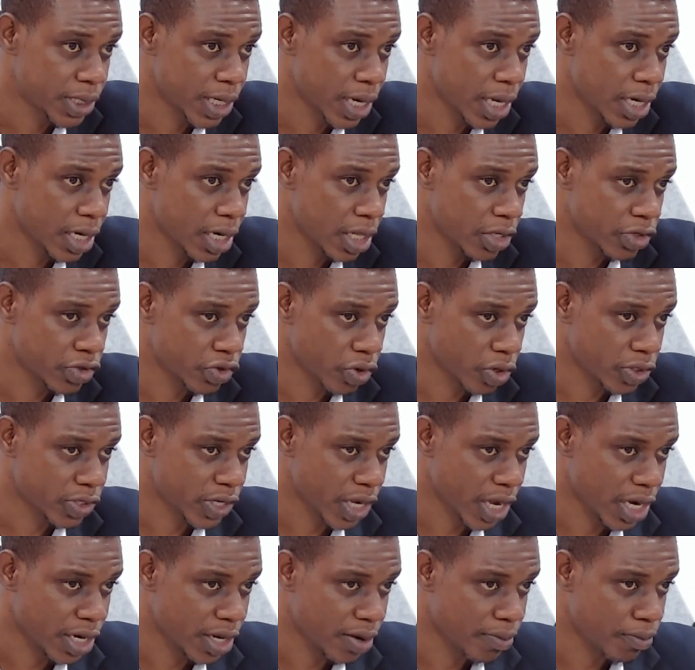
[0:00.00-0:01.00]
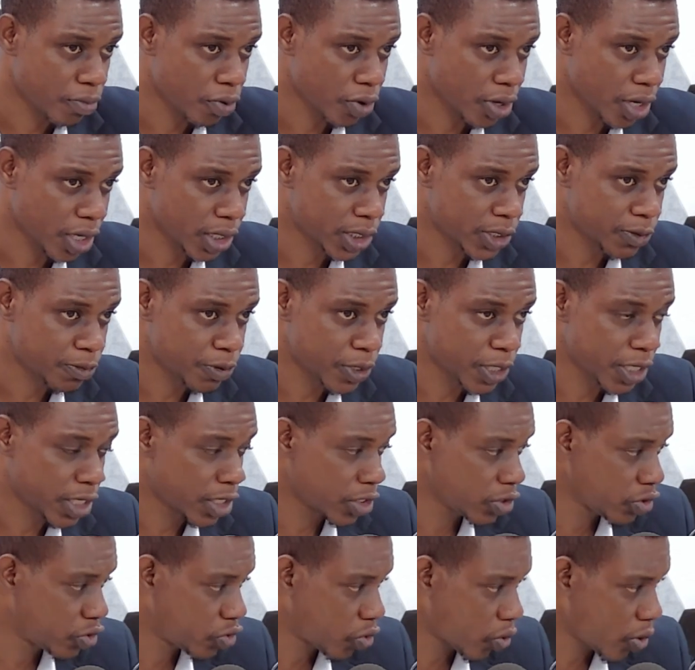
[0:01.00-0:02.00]
analyst. Dr. Adam Bona
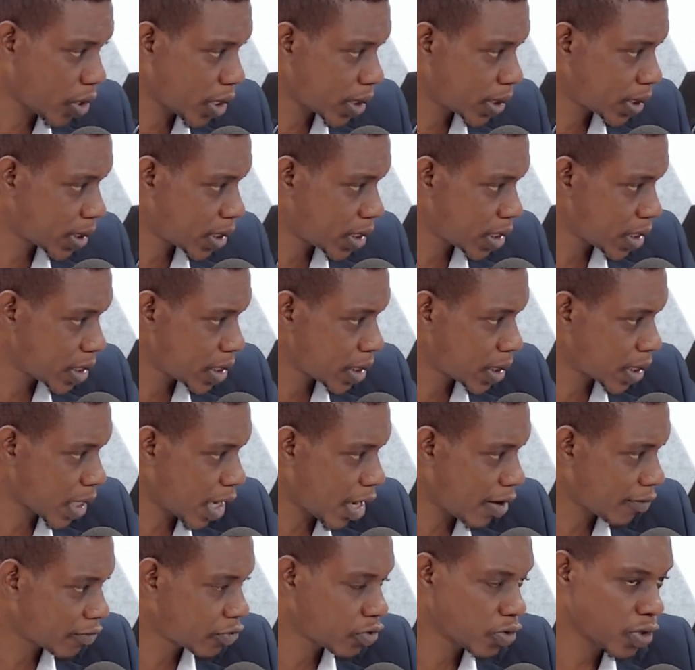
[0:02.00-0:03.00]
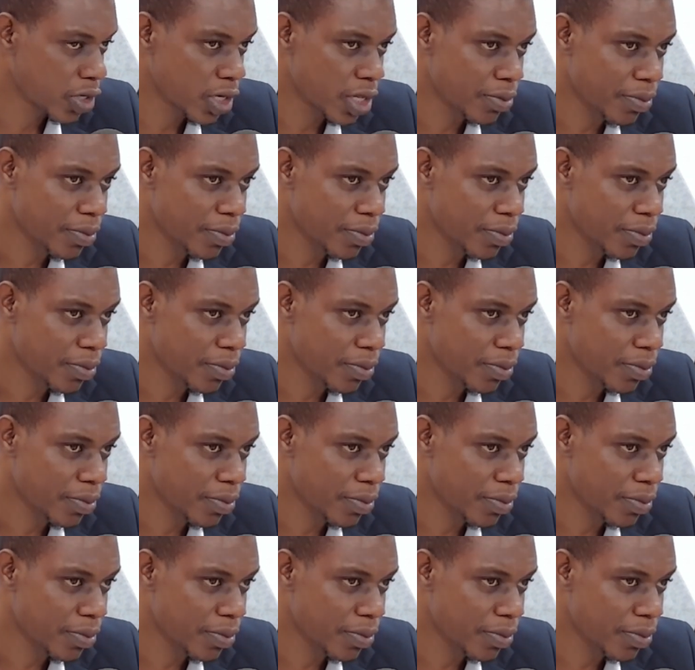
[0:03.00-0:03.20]
speaking to us this afternoon.